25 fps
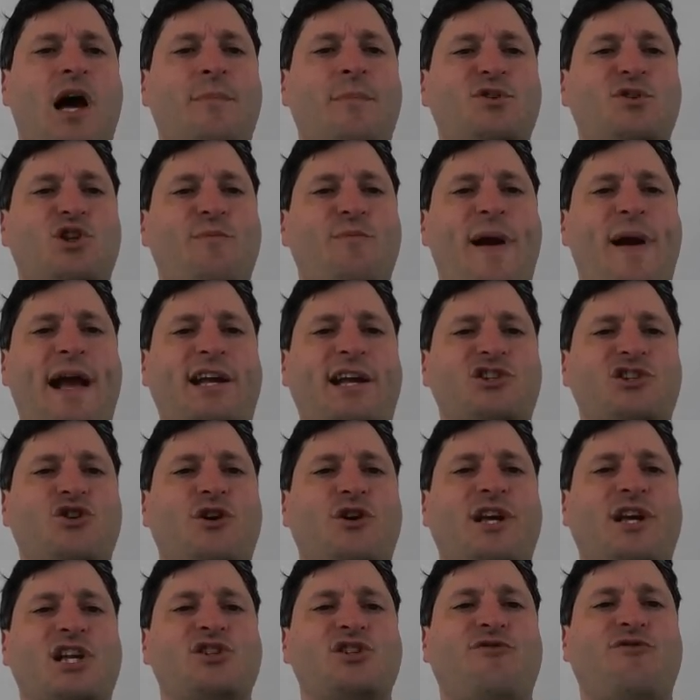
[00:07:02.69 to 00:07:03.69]
So the packet sort
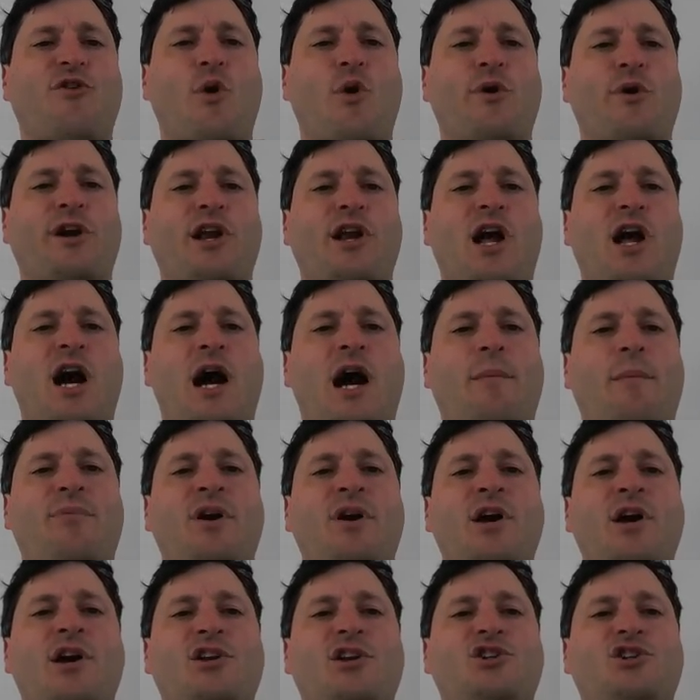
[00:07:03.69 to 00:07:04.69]
of gets forwarded
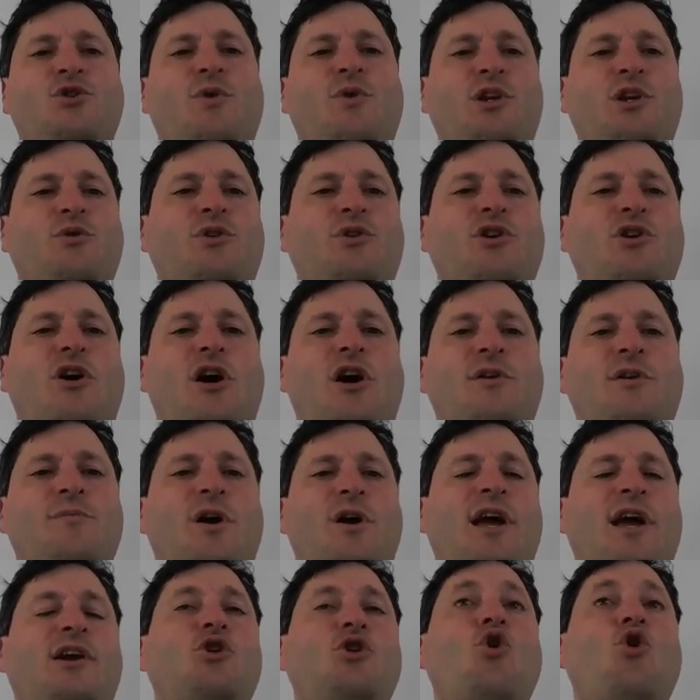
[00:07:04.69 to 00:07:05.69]
up to what you would call
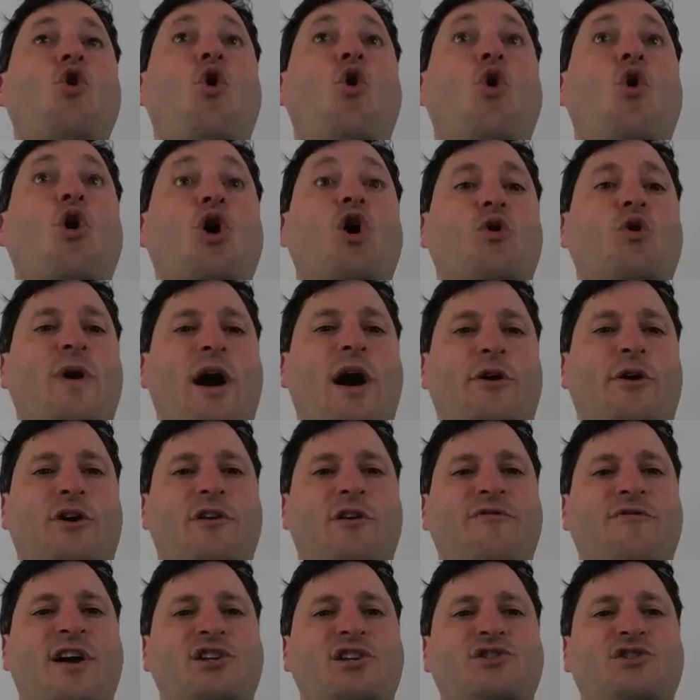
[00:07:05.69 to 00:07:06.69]
a core router.
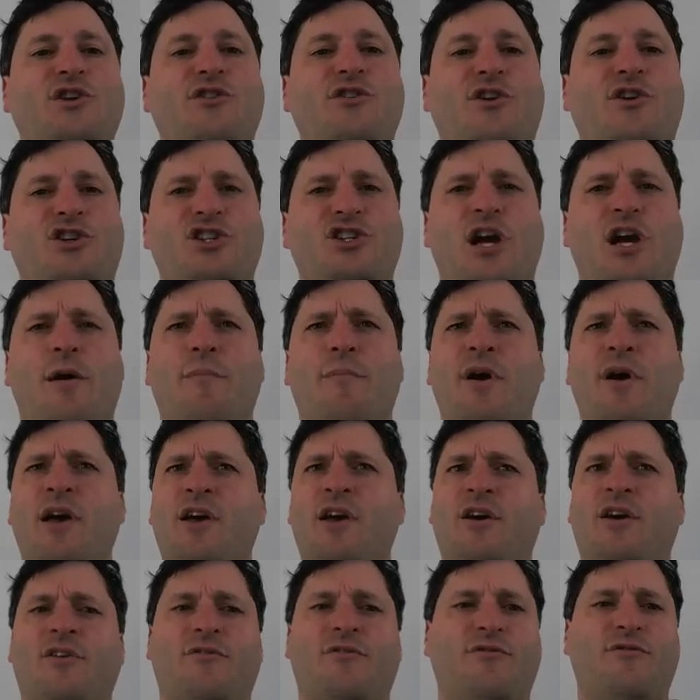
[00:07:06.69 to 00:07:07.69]
Eventually there's some
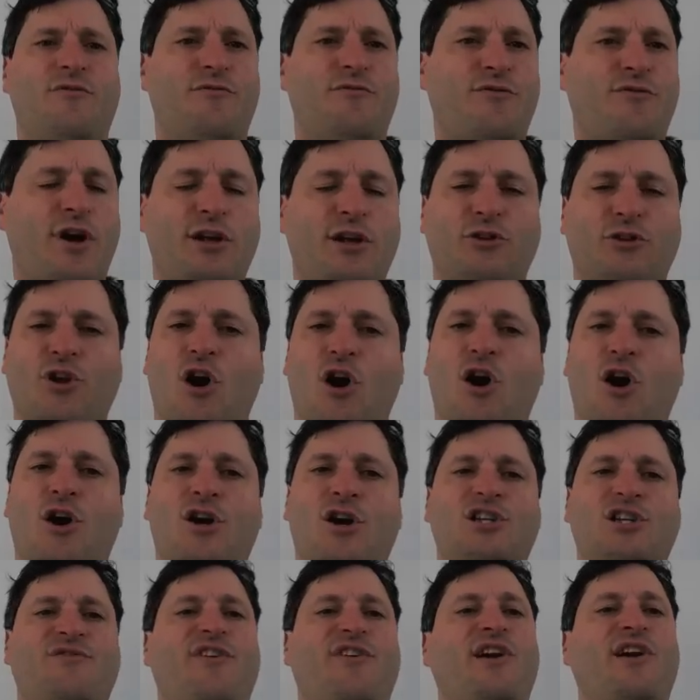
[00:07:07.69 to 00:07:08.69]
very
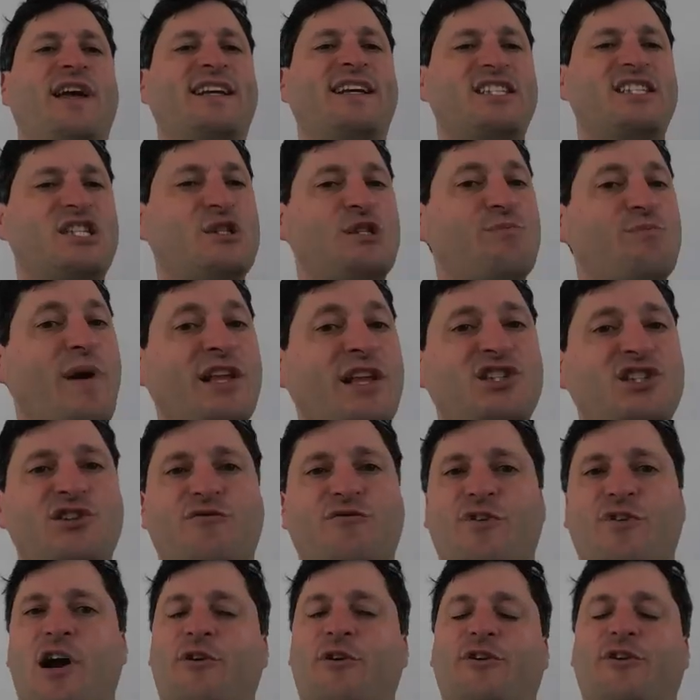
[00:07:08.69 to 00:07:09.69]
large, very
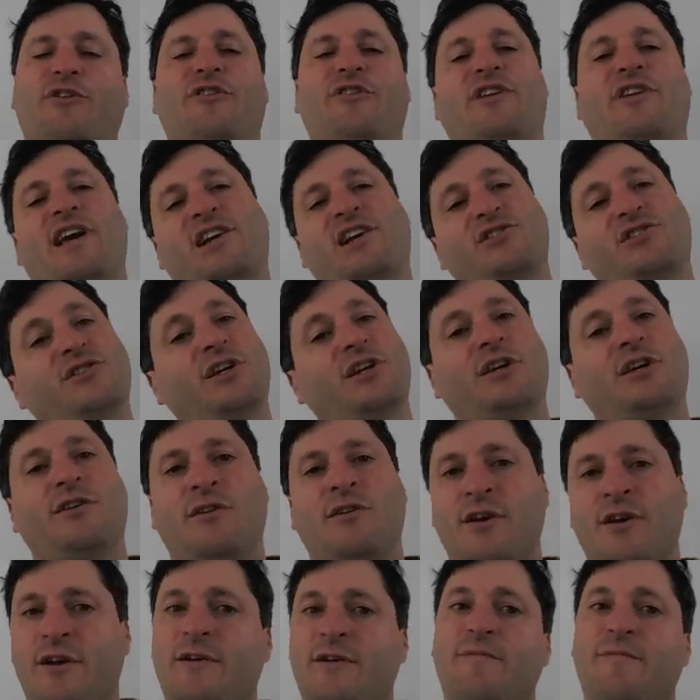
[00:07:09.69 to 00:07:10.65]
expensive router that actually